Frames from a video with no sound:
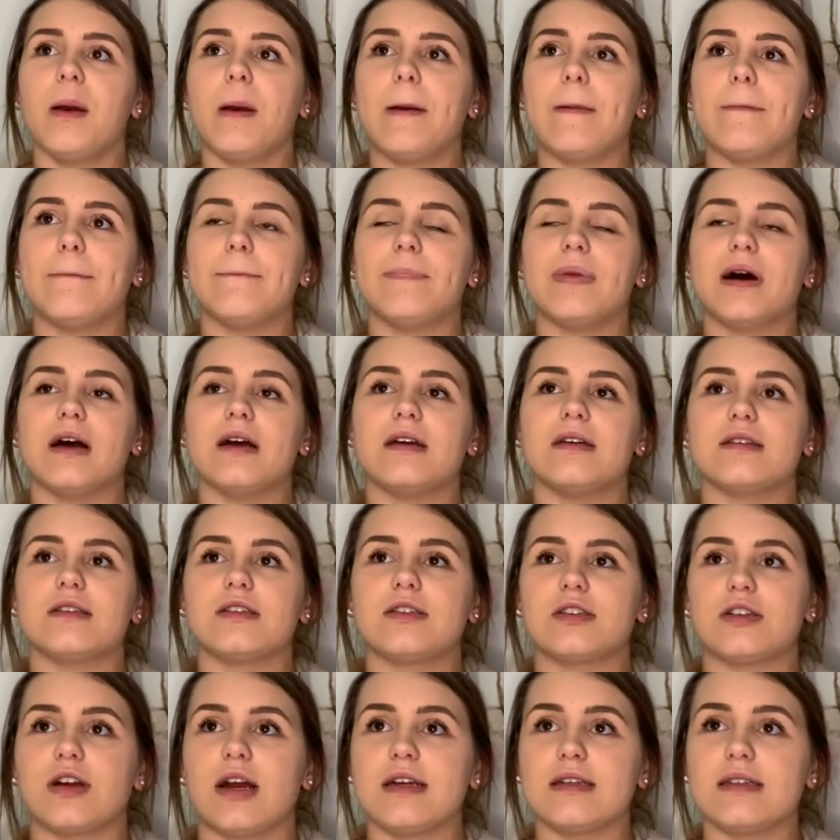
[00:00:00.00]
But
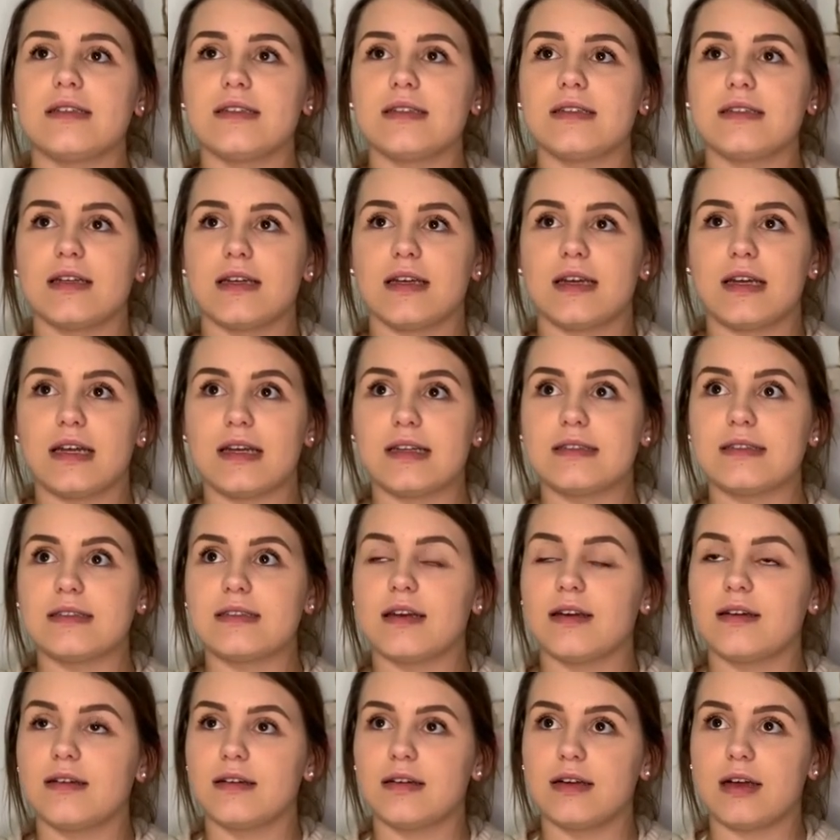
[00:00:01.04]
stress is
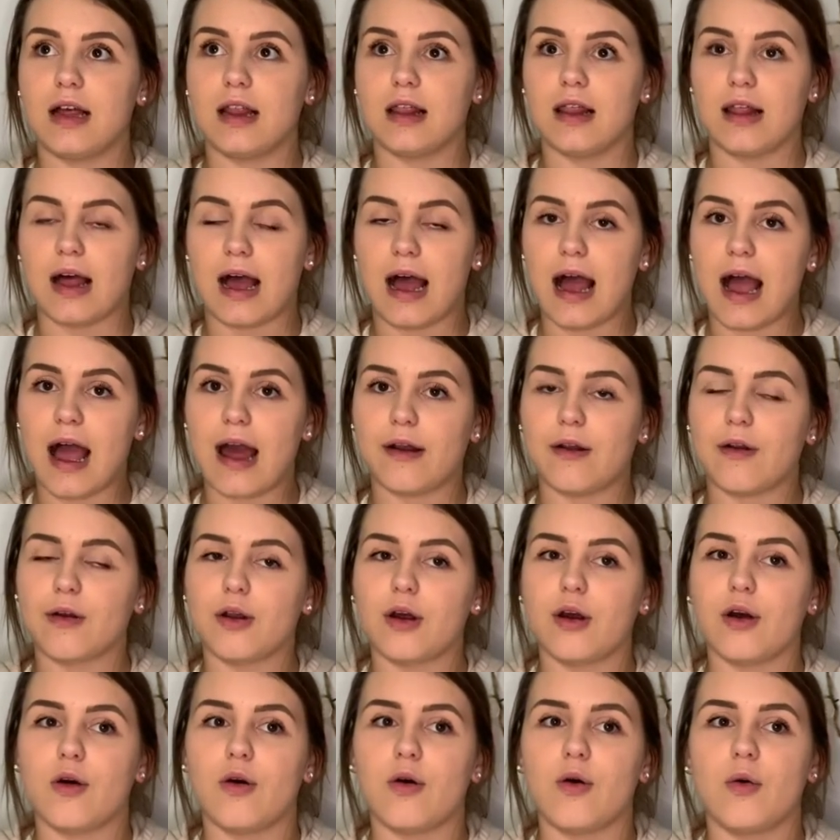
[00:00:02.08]
a lot. I don't
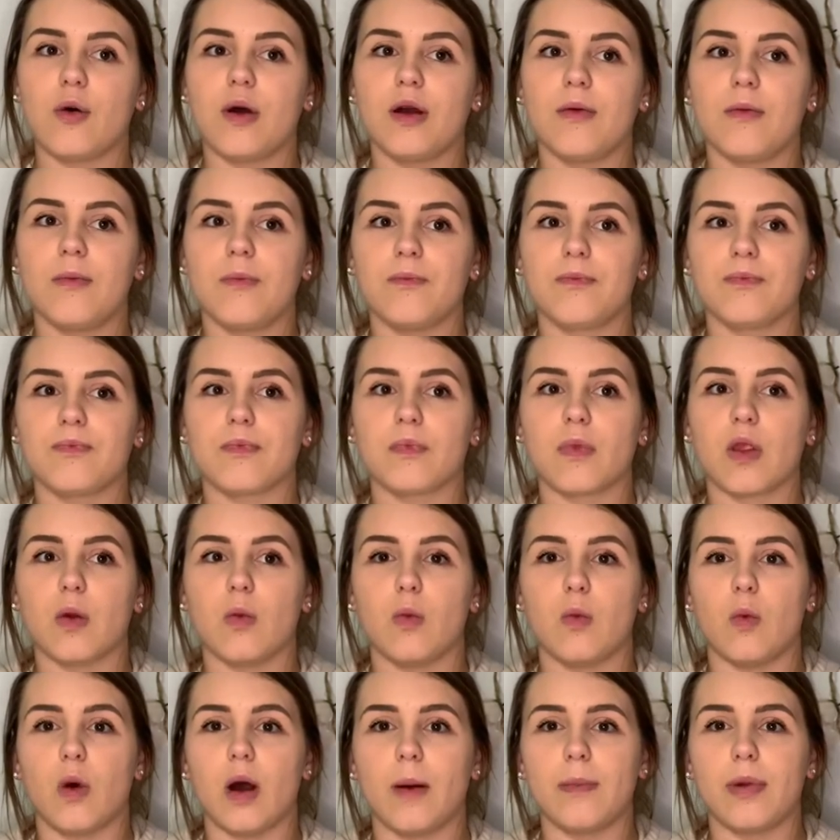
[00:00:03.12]
know
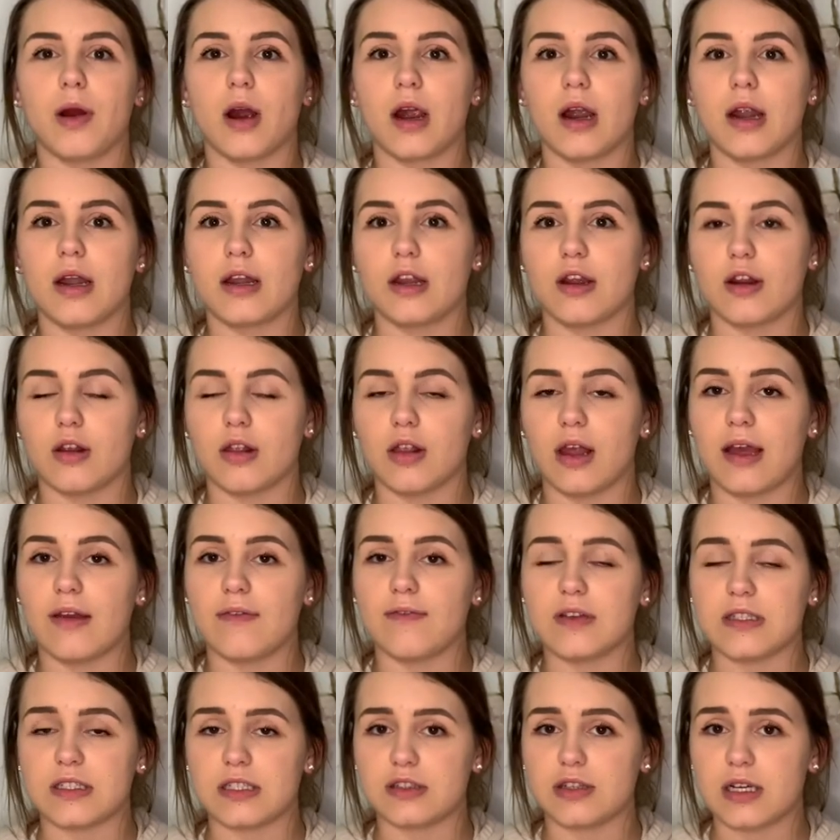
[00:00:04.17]
what part in your
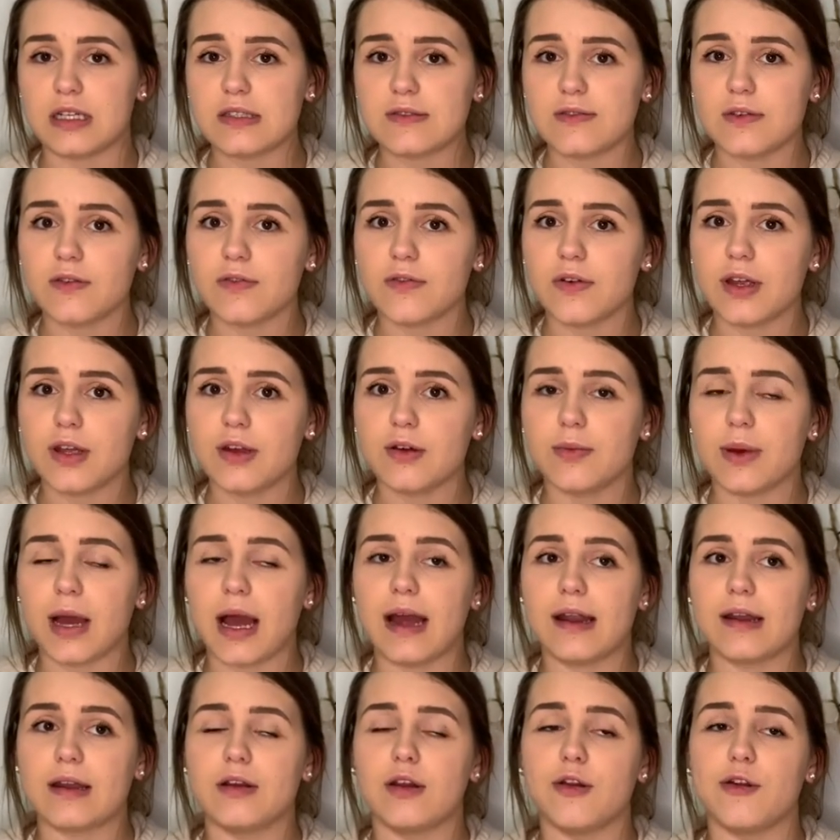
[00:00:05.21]
life is stressful for you, but
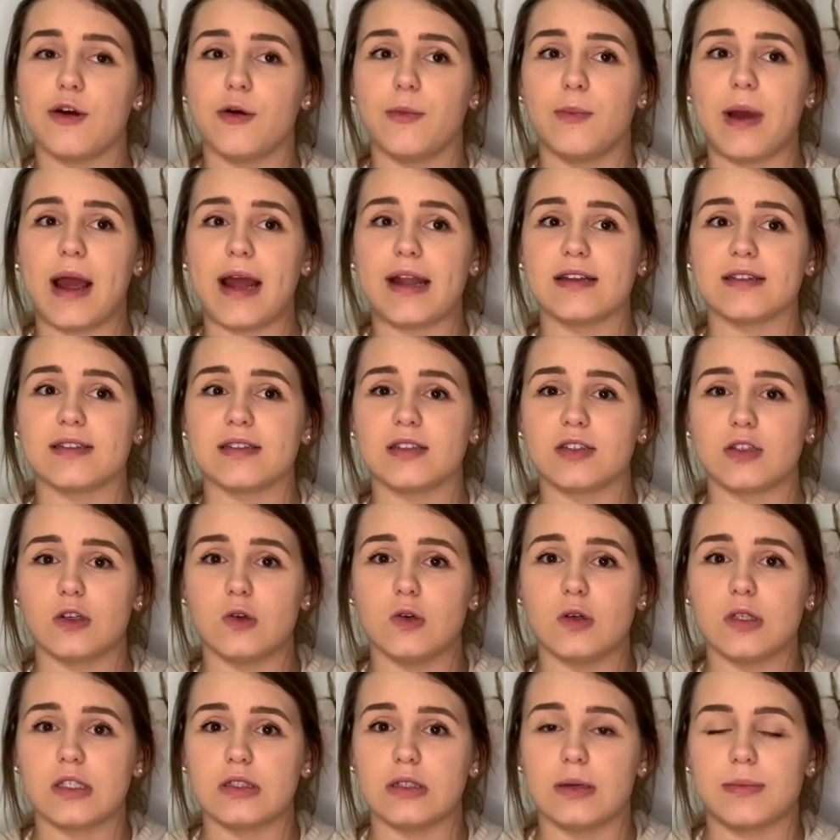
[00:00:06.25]
I know mine is
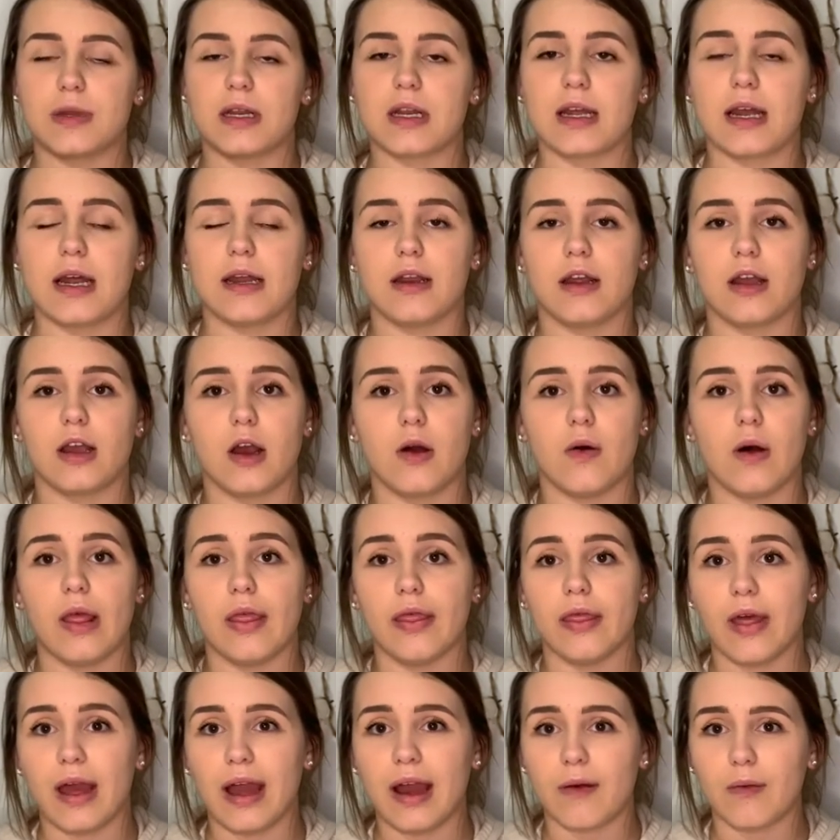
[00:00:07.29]
school, so I'm going to kind of go
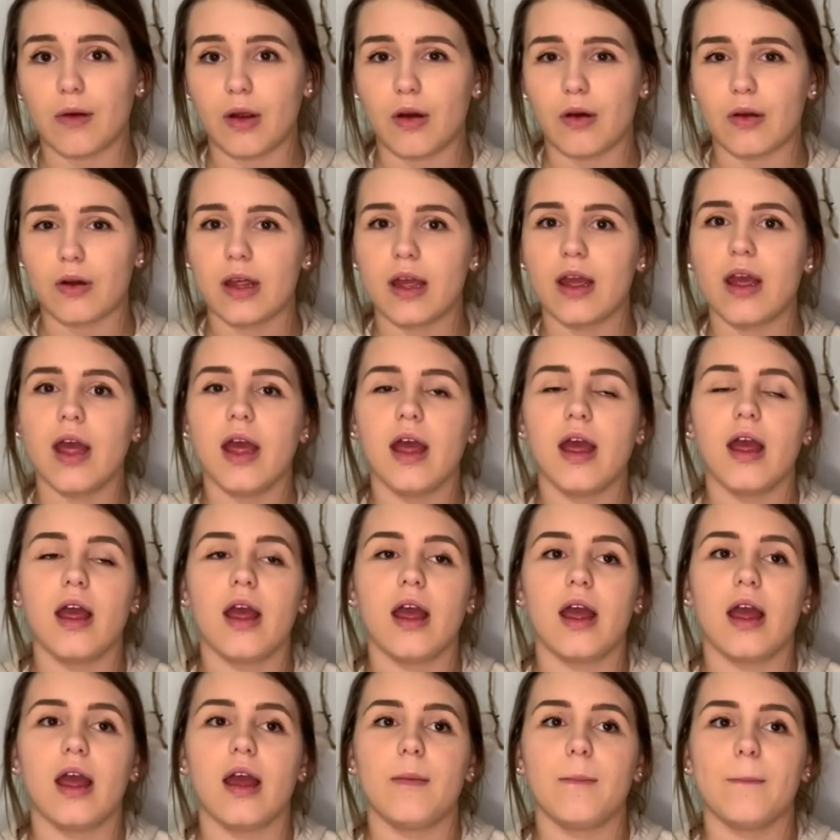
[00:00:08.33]
on that road.
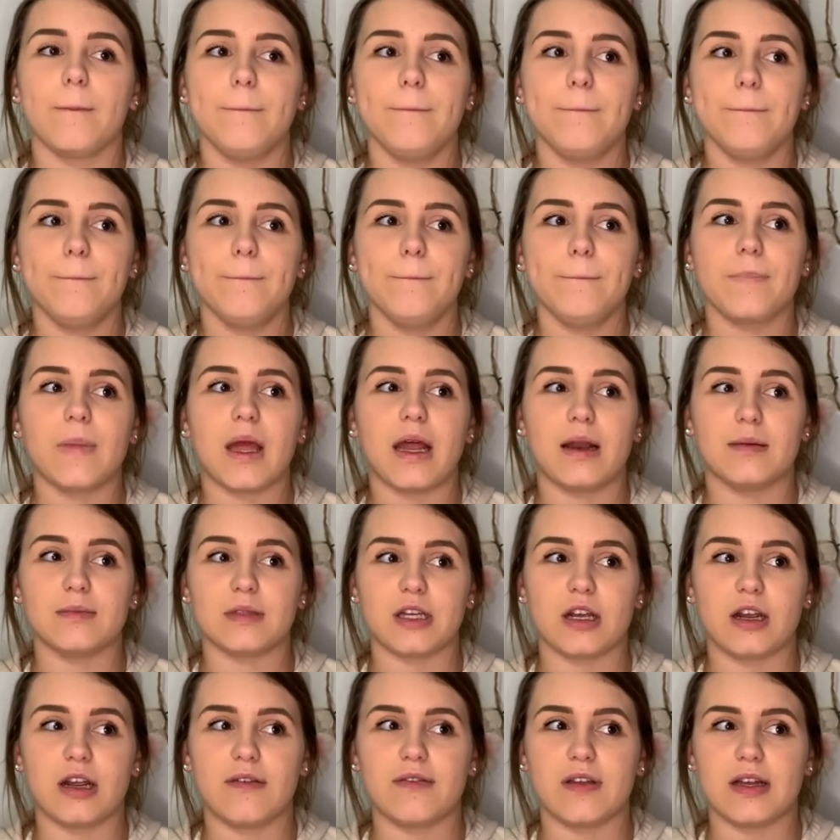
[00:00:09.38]
And I'm
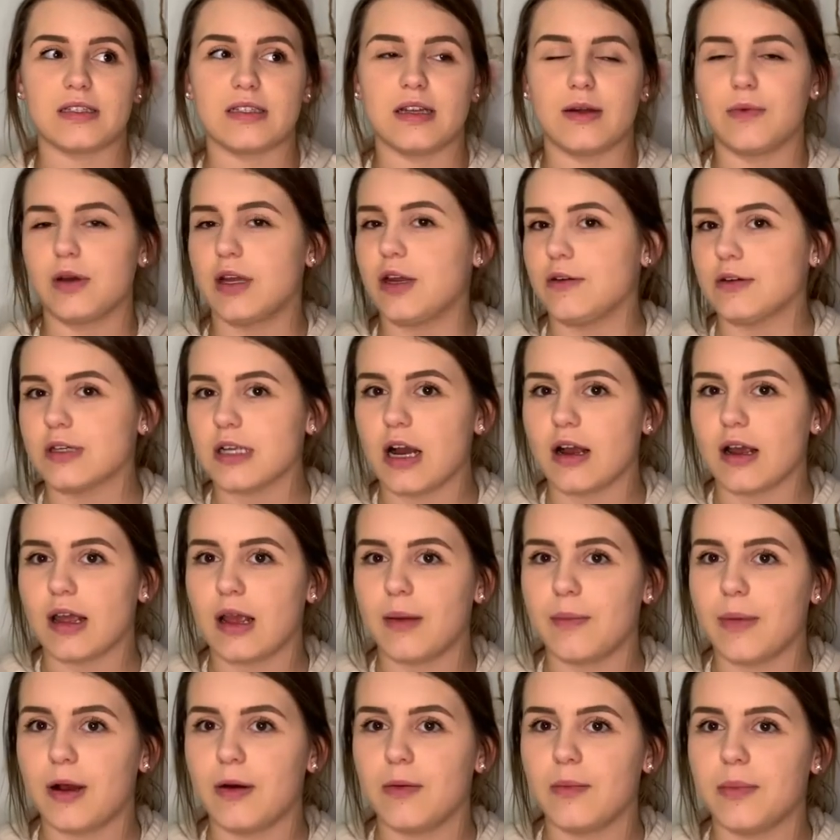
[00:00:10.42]
sorry if that's not what you were talking
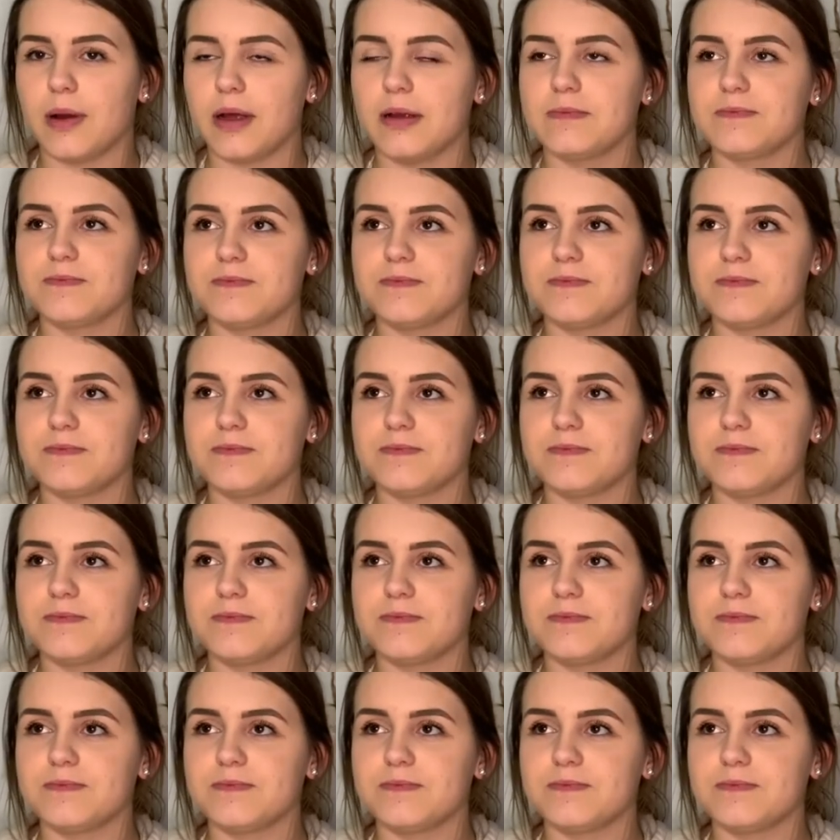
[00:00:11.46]
about, but